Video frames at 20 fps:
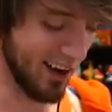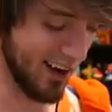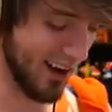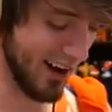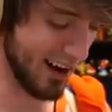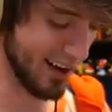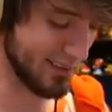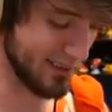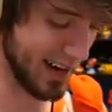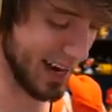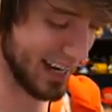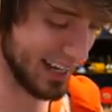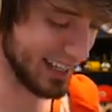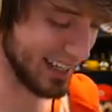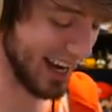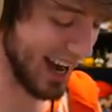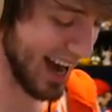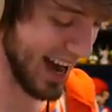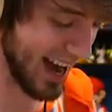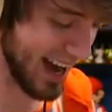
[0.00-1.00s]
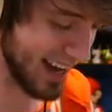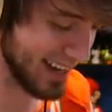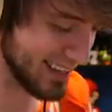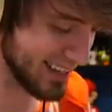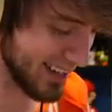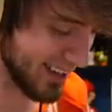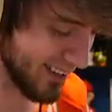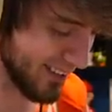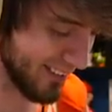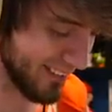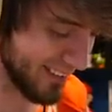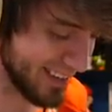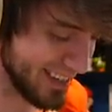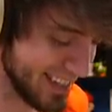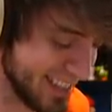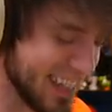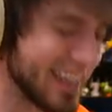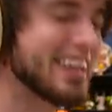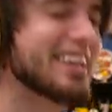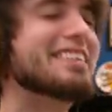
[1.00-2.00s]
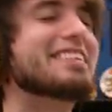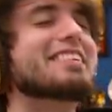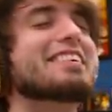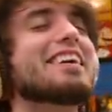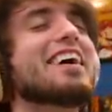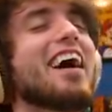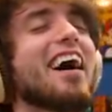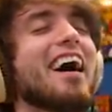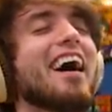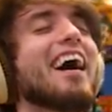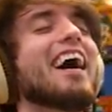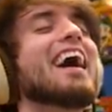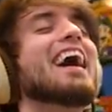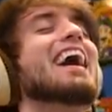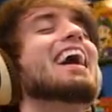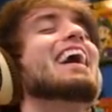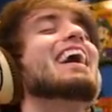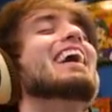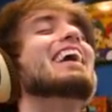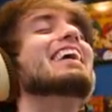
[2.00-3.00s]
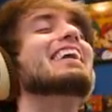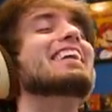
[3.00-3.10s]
Oh my god, dude, she's gone.